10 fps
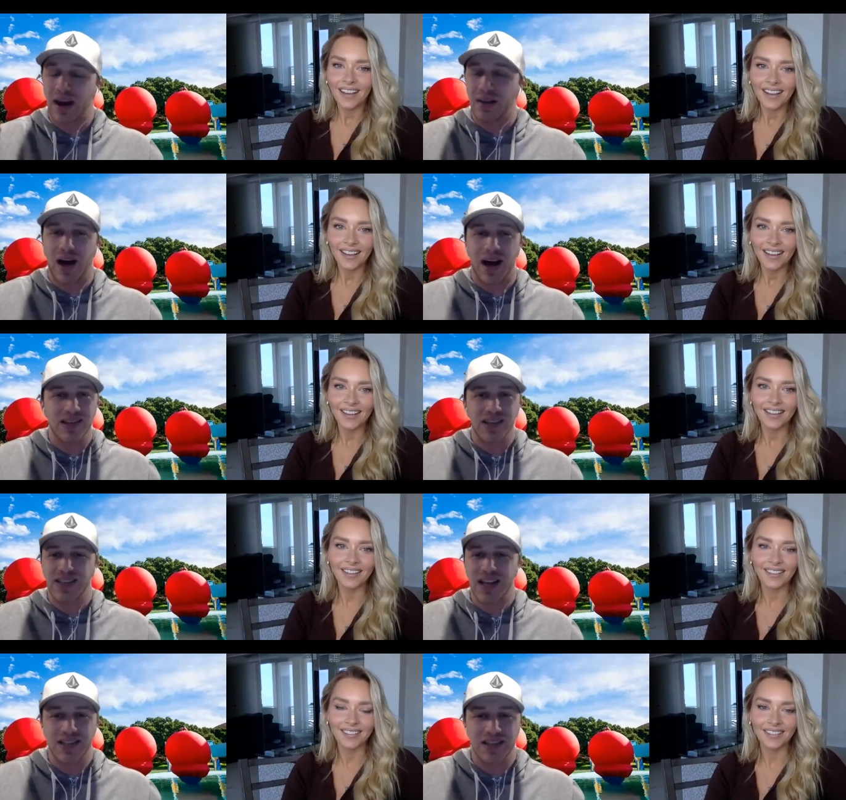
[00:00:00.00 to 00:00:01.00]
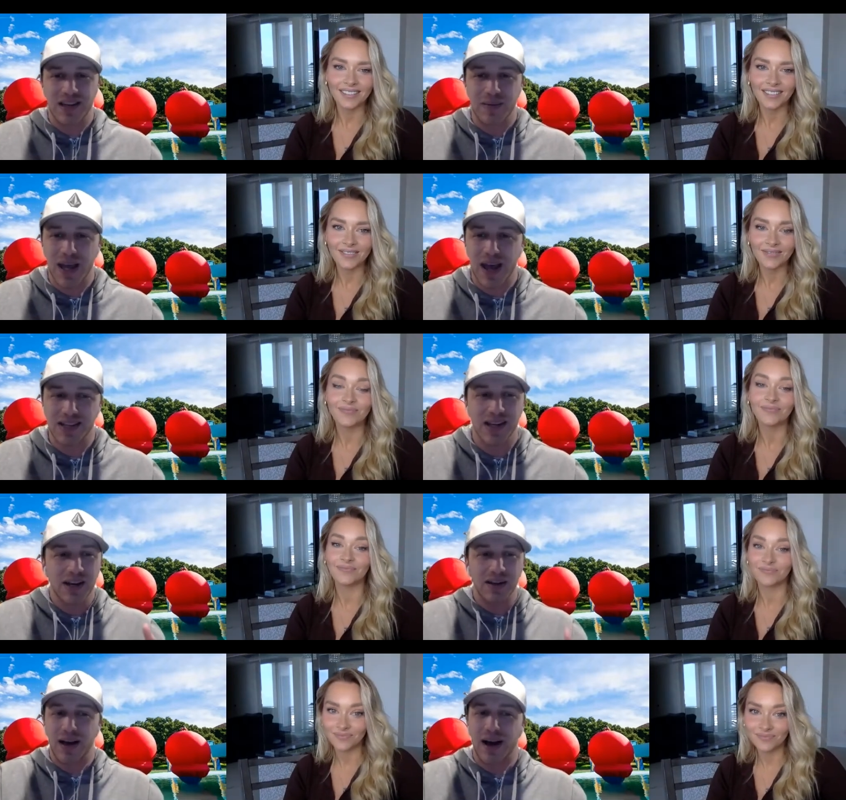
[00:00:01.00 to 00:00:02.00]
Speaker 1: It had a lot of success on TBS,
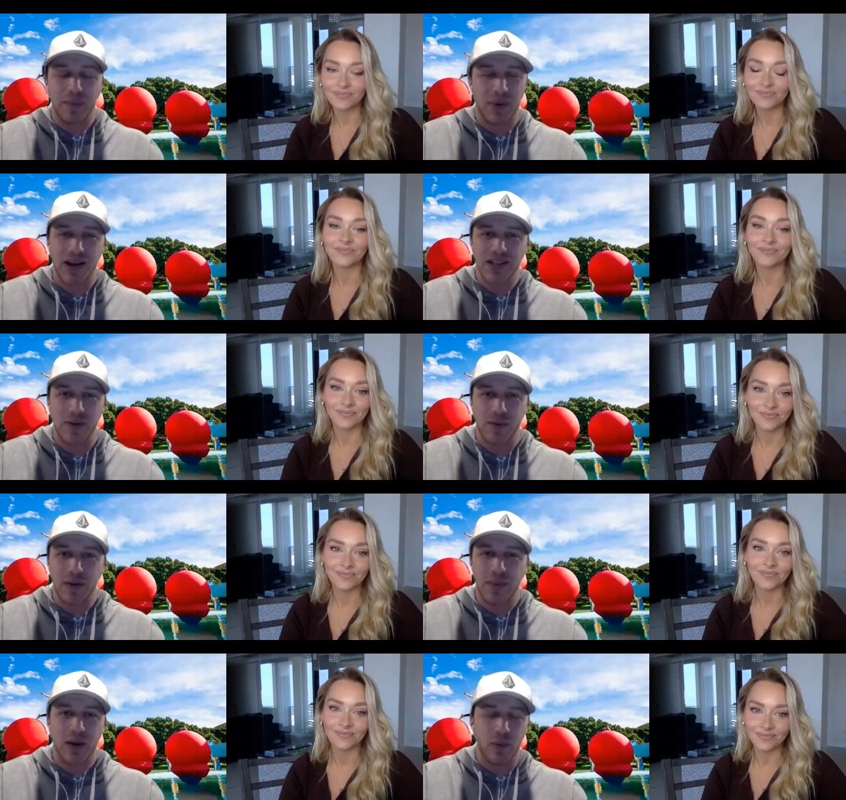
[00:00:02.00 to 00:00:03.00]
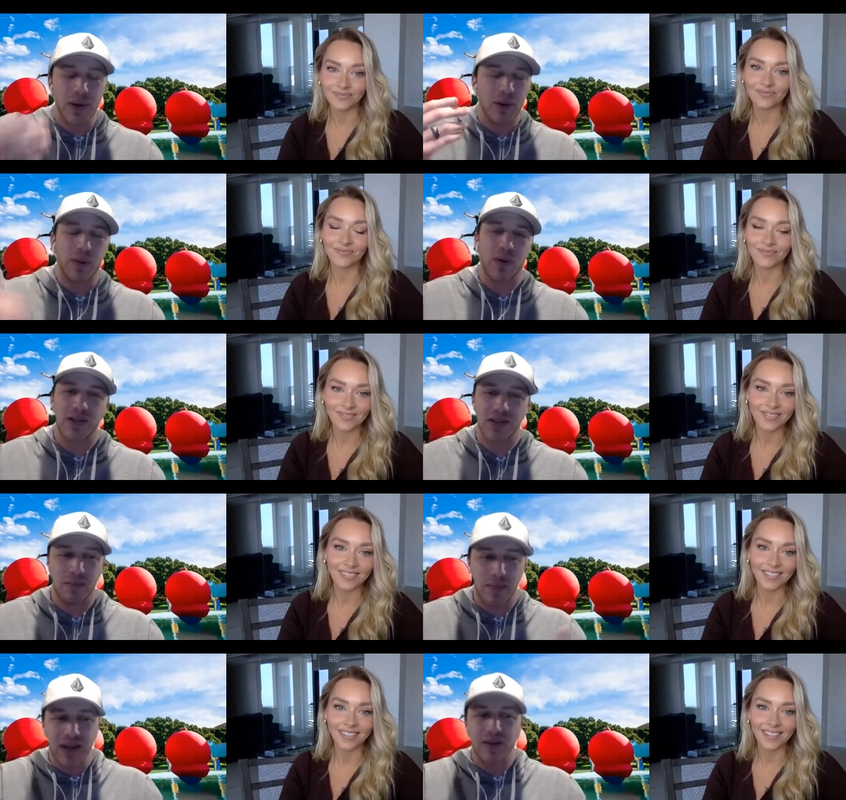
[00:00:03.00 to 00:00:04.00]
a lot of positive feedback. What were your thoughts
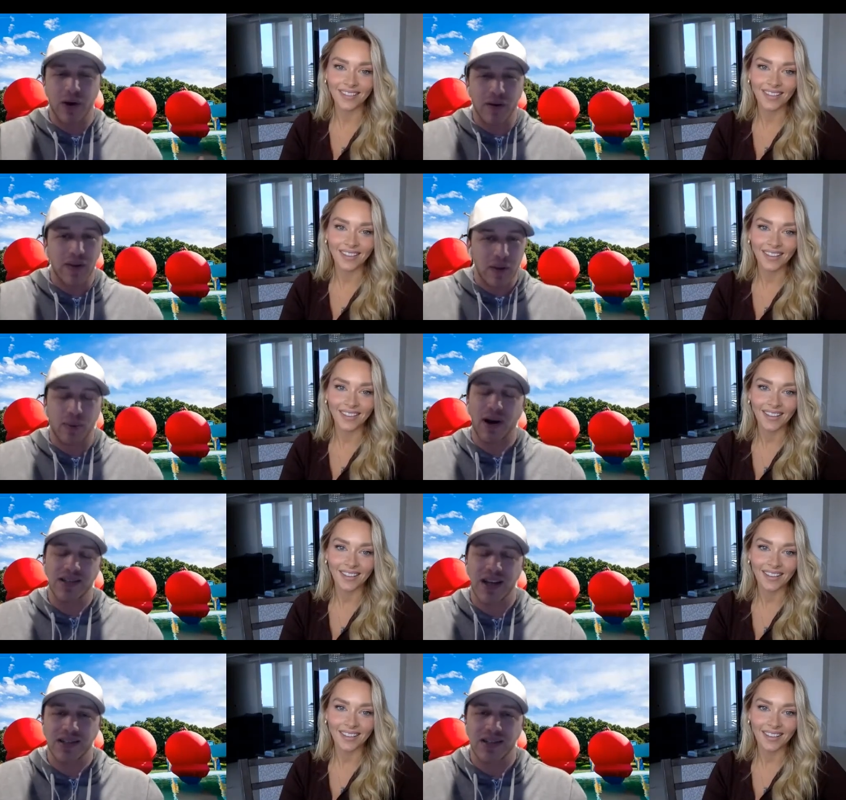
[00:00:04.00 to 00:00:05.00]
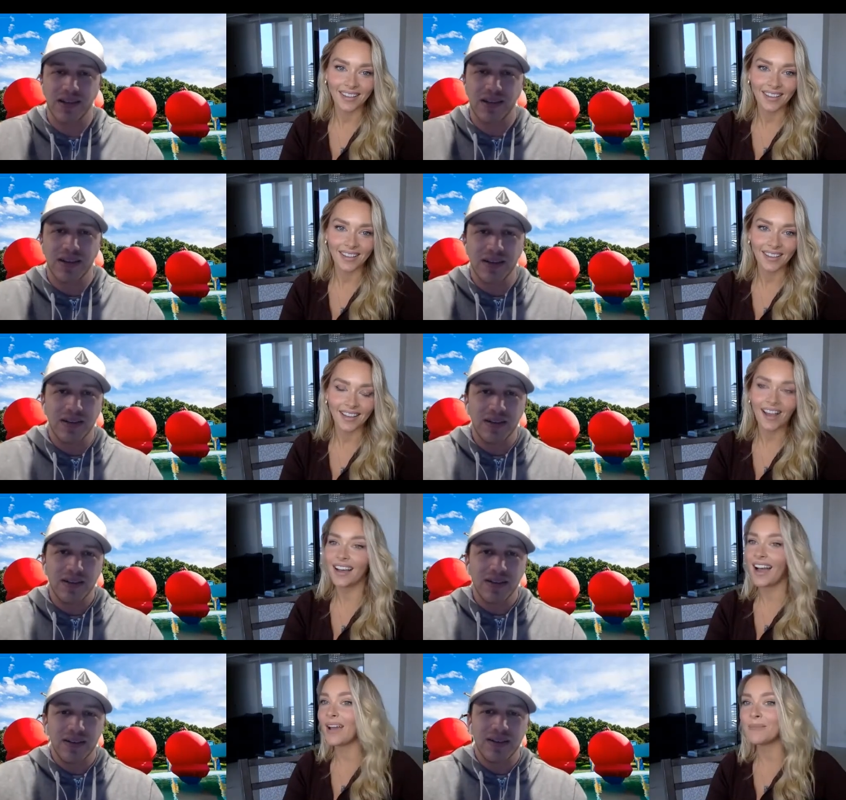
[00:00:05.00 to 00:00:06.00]
and being involved in the process?
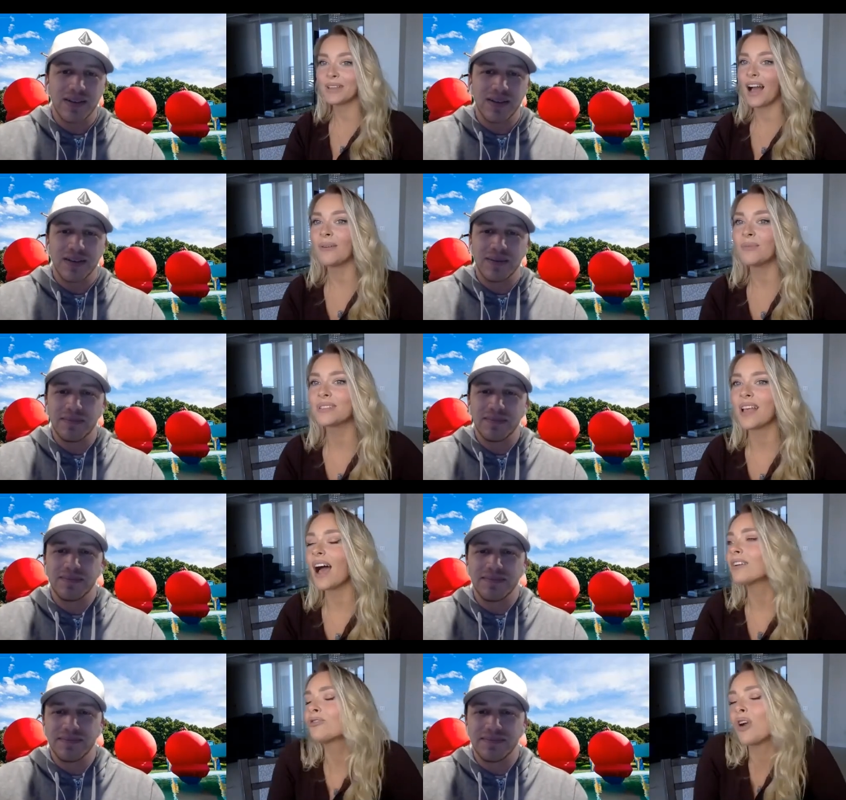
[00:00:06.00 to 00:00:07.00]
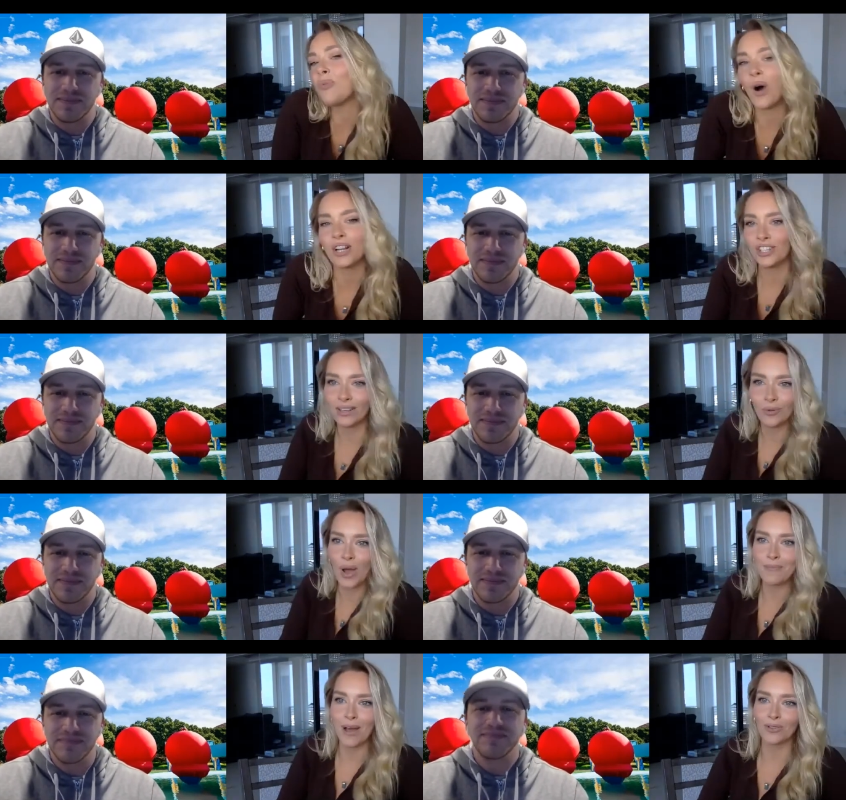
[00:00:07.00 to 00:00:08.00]
Speaker 2: I mean, I was I grew up watching
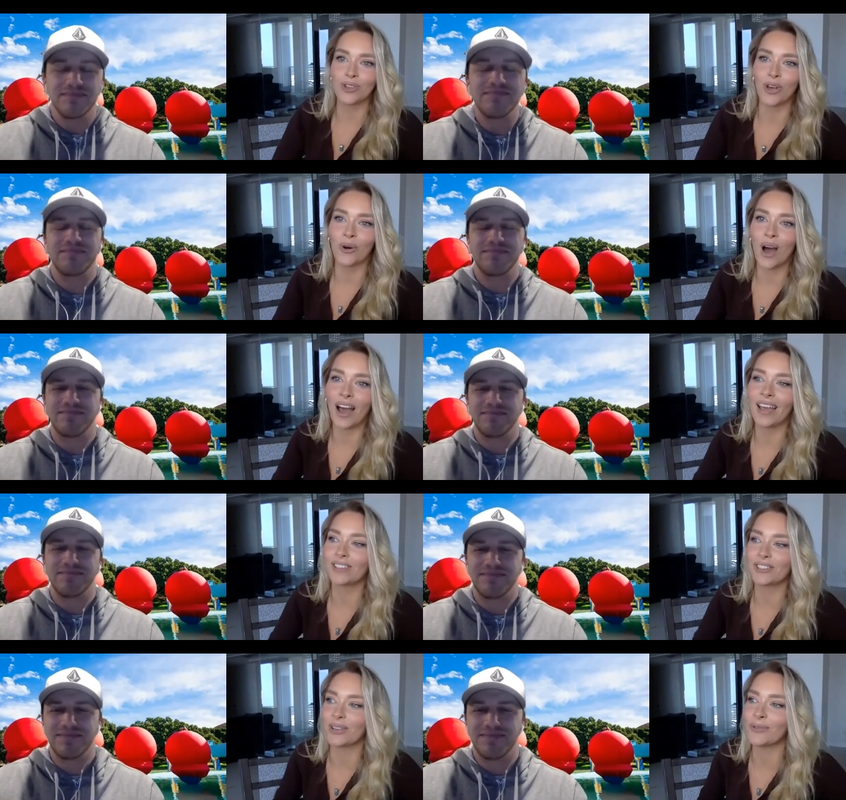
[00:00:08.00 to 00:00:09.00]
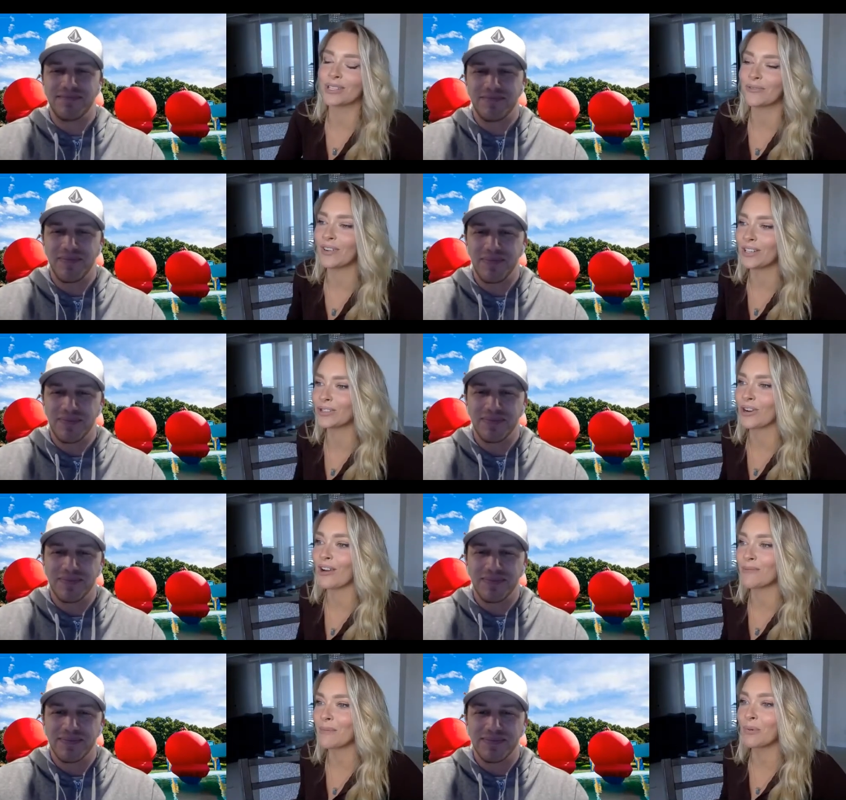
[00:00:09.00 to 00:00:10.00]
Wipeout, so I actually it was a funny story.
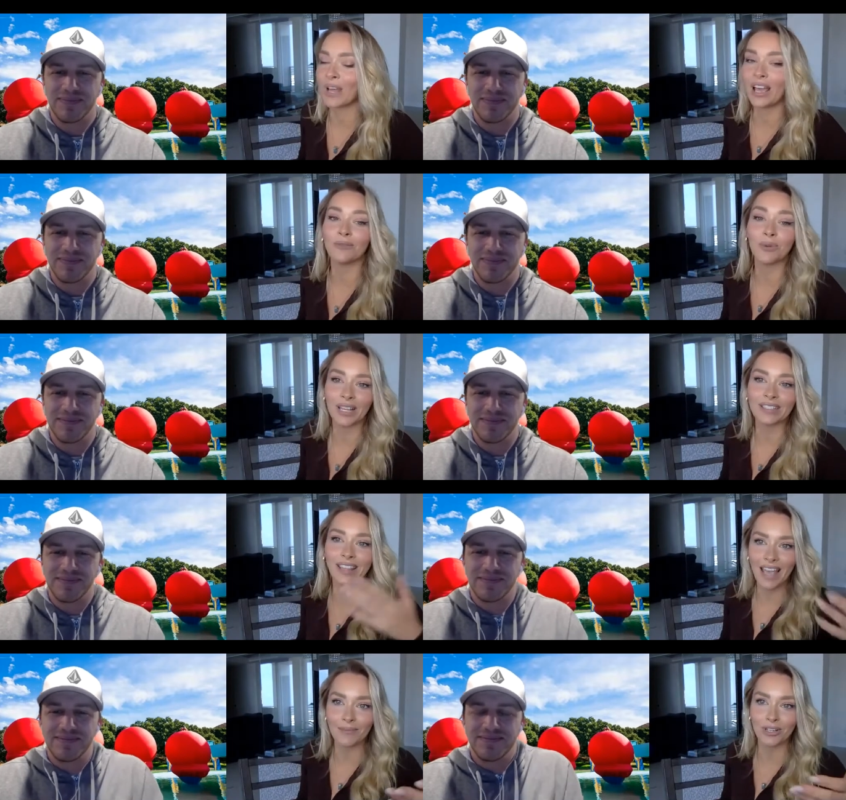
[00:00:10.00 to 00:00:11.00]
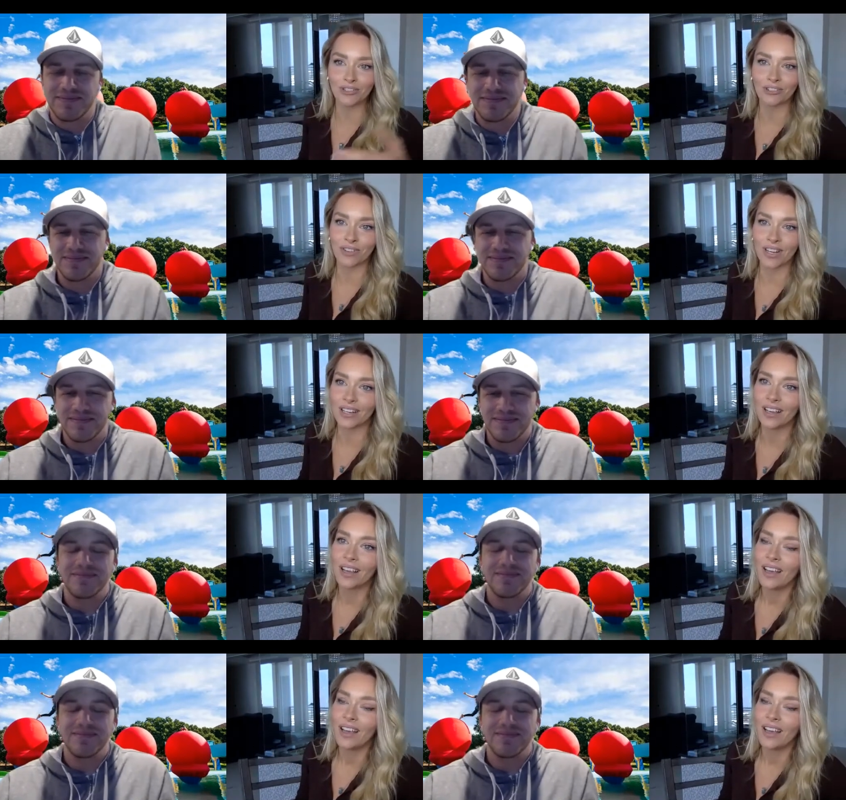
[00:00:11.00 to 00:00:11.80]
I remember when I when I did the chemistry read,